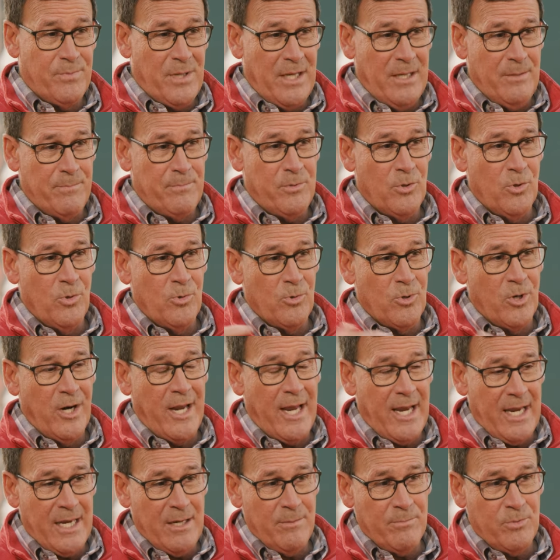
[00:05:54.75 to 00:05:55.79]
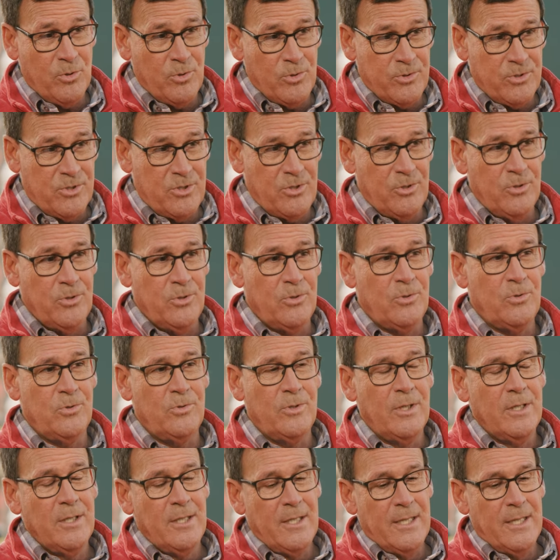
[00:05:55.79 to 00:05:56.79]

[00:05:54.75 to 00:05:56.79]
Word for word: people were able to